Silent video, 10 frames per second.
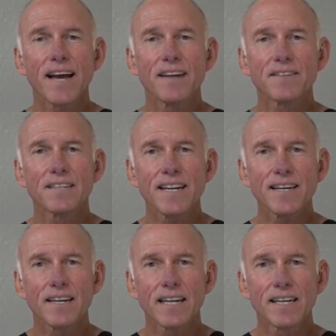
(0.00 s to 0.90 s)
that
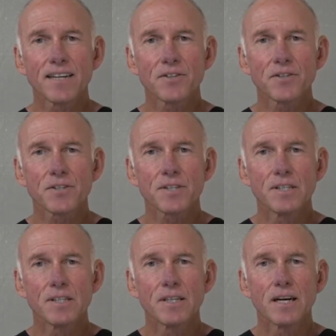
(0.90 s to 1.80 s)
dentin
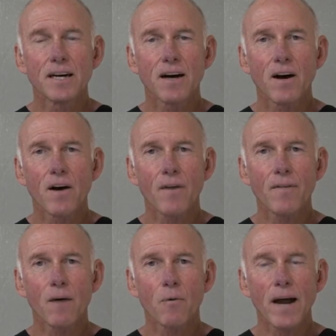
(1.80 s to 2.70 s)
is
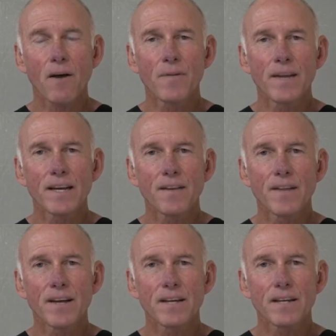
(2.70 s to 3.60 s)
around
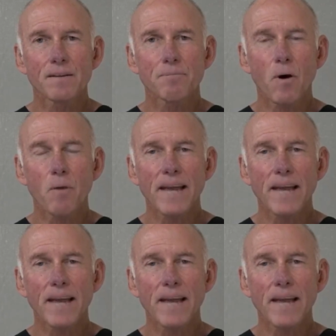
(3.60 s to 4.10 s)
the